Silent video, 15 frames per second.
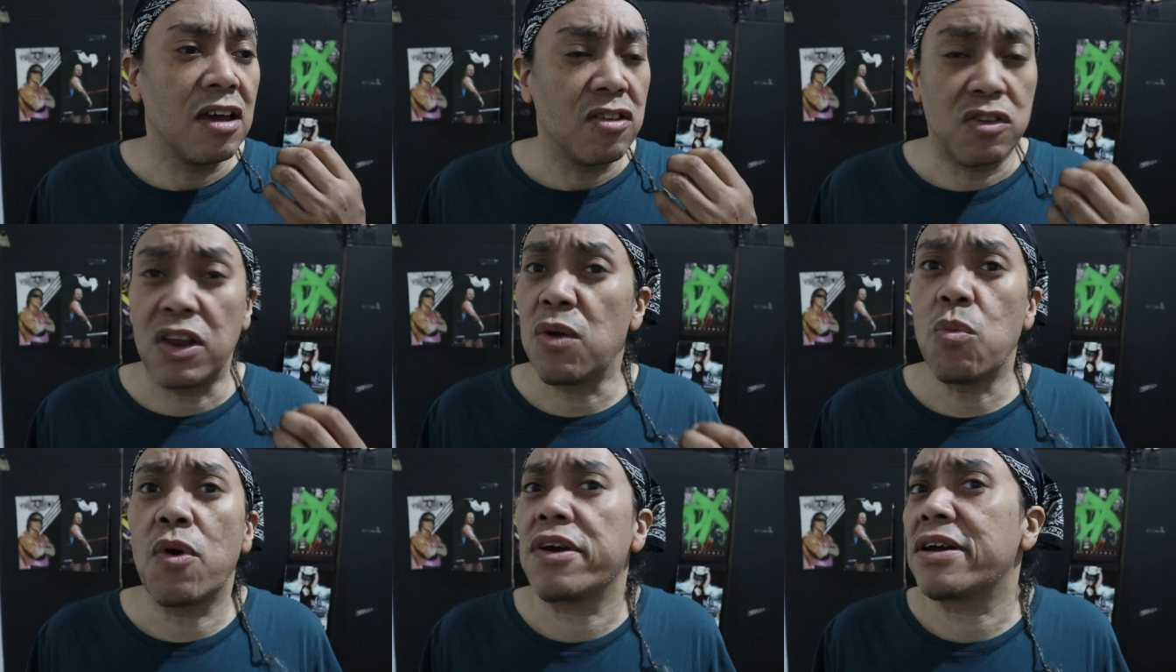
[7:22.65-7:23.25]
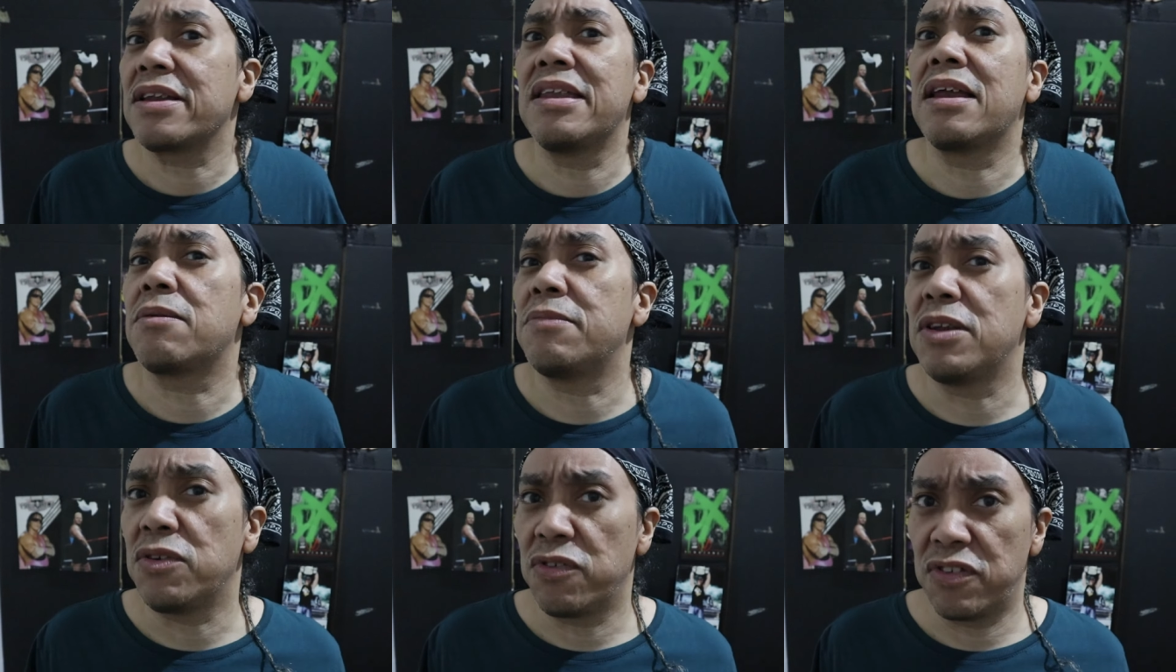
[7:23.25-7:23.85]
So they weren't going to let
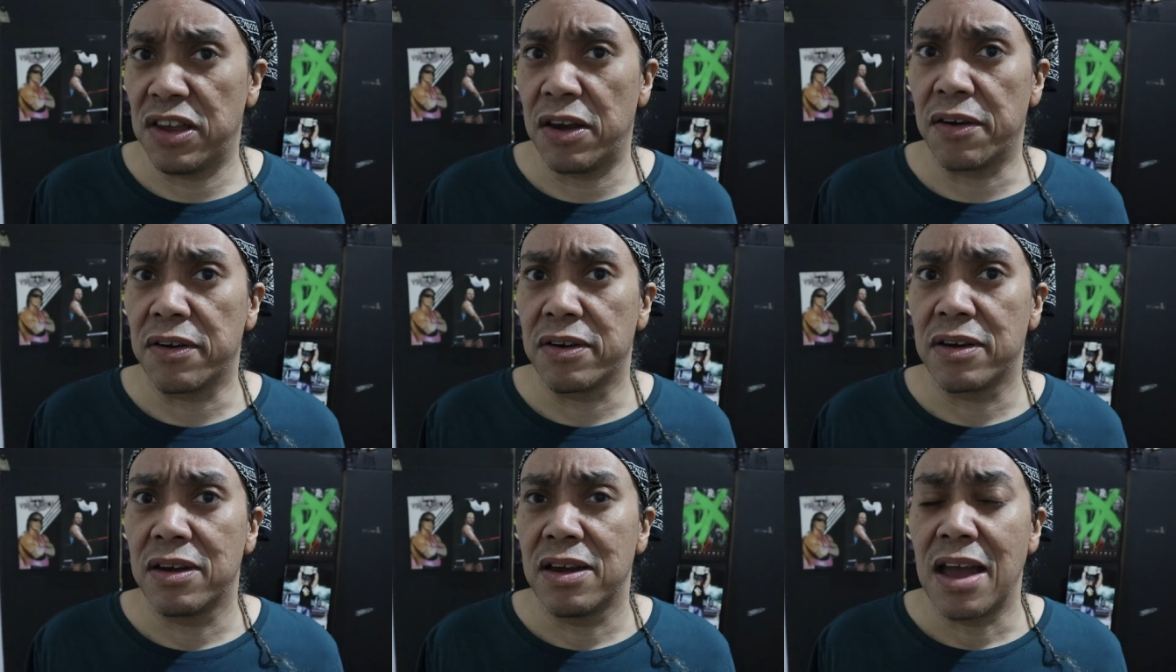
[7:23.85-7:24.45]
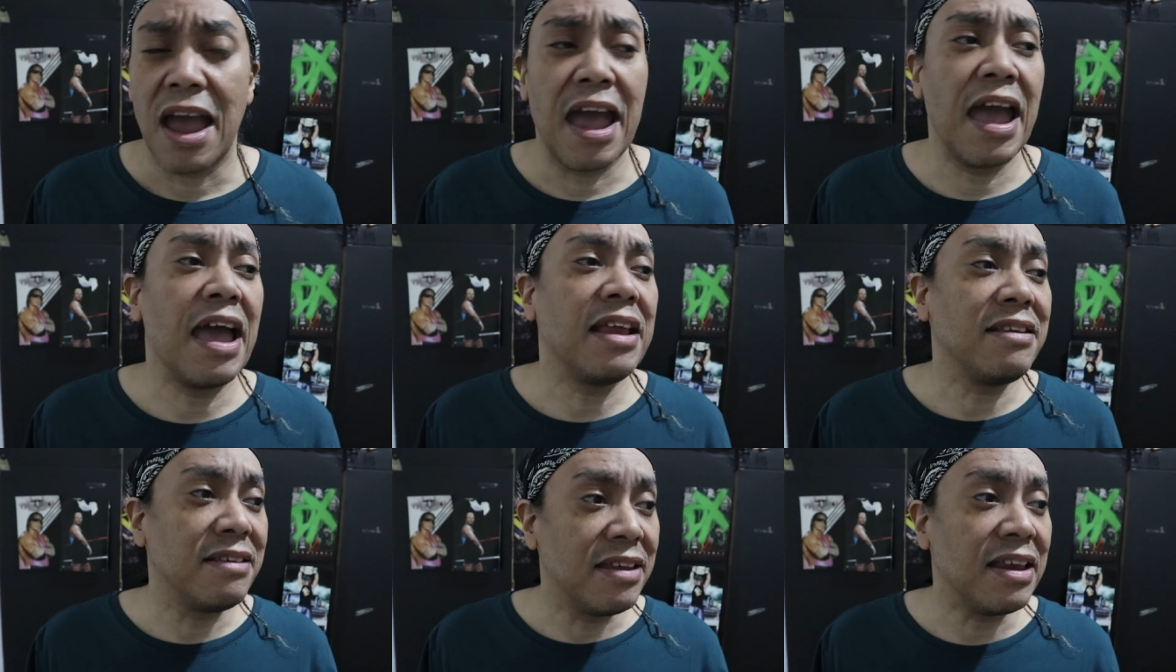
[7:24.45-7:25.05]
him lose here.
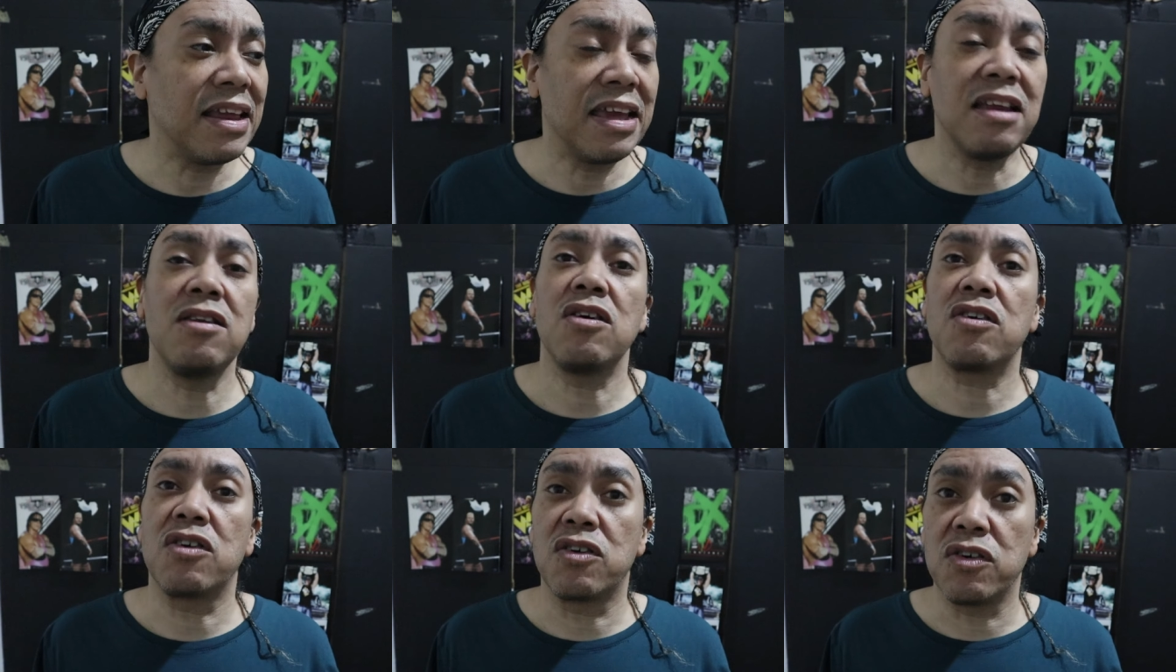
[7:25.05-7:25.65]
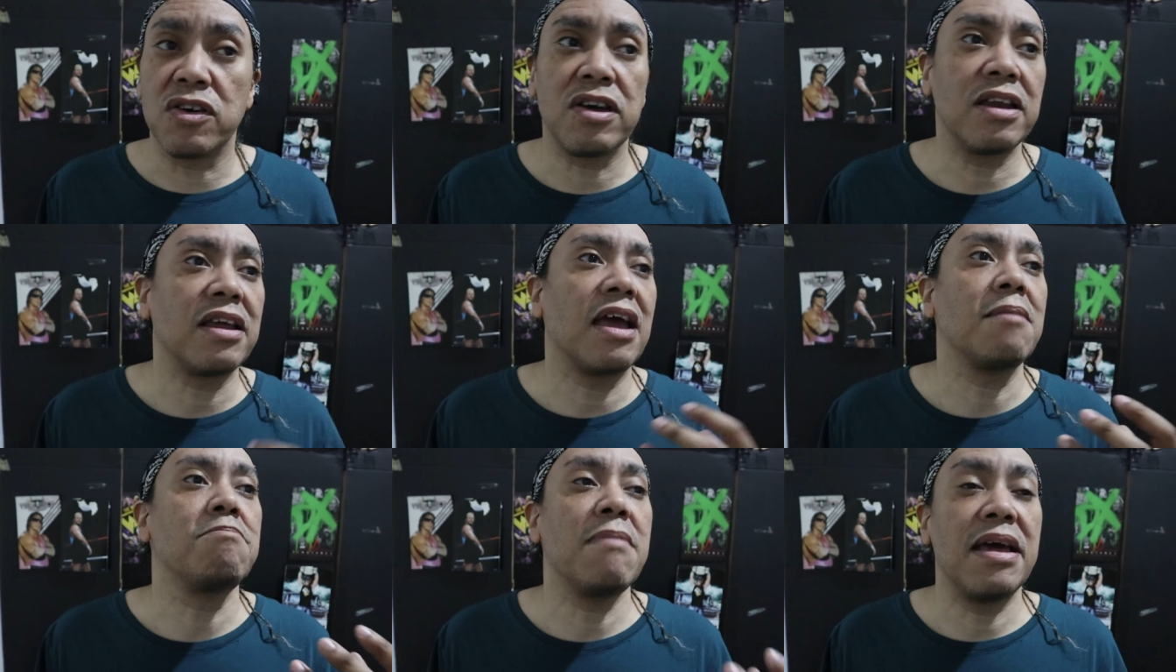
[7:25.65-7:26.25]
And did he look good
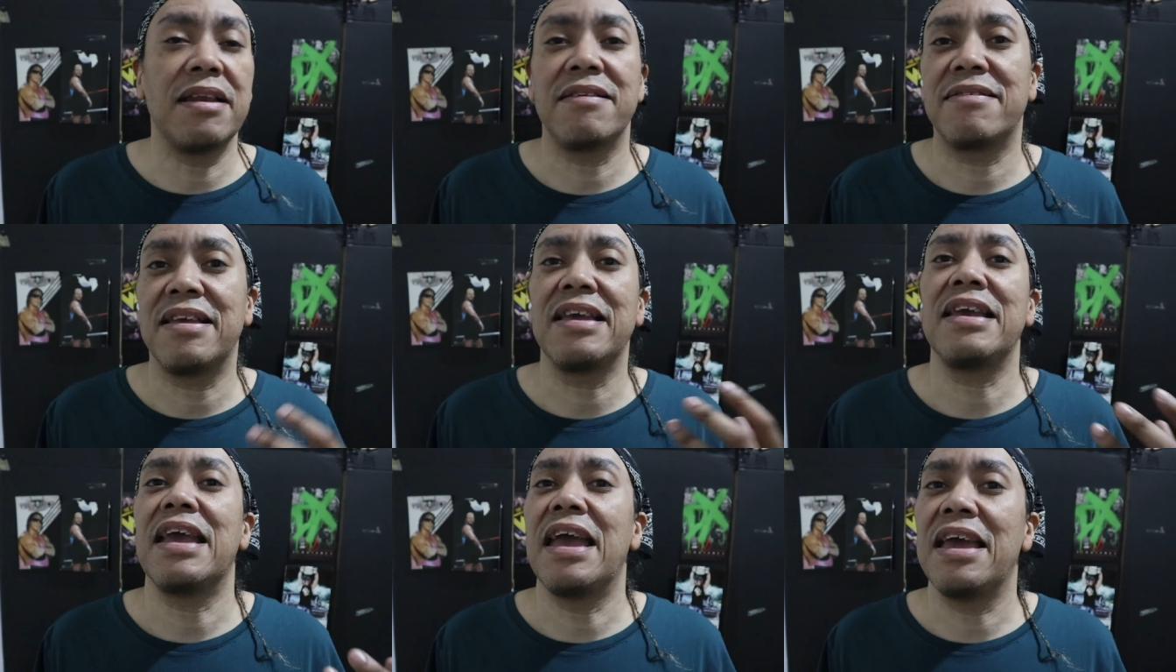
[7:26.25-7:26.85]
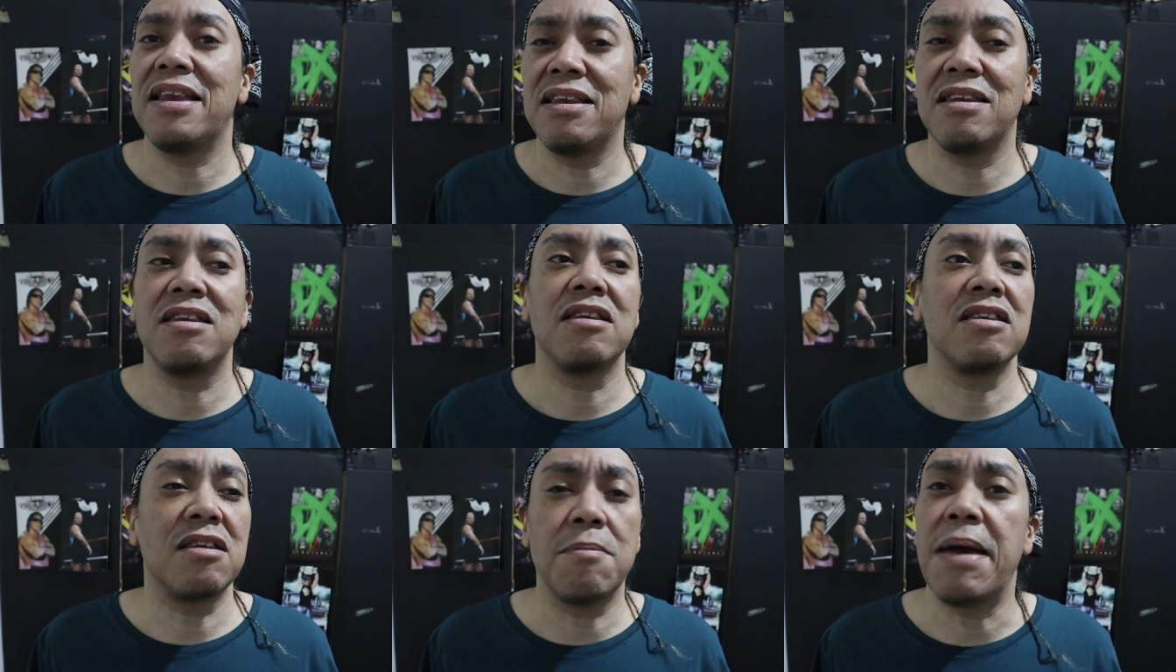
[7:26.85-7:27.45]
and menacing
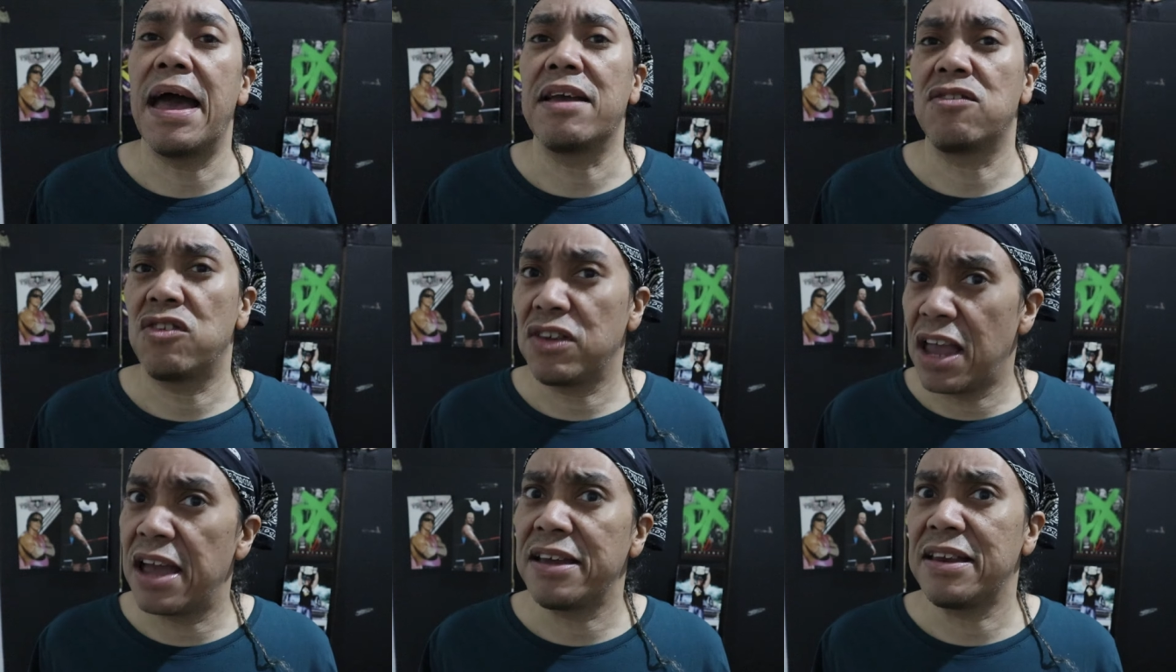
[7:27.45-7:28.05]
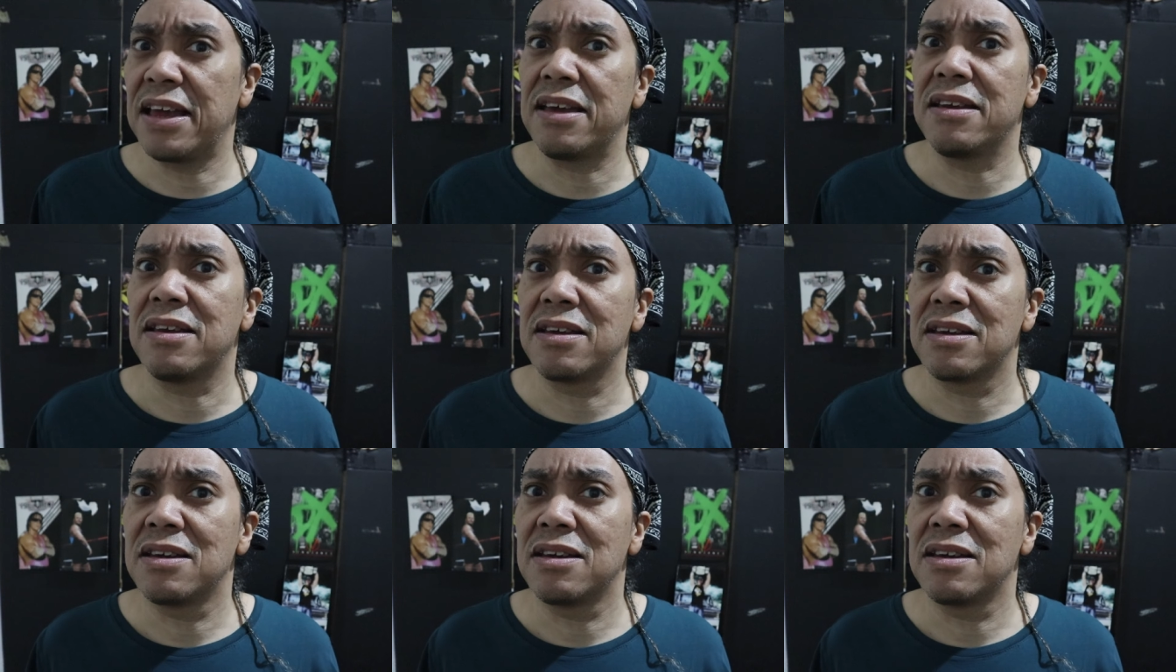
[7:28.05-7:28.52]
in the match? Yeah, he did.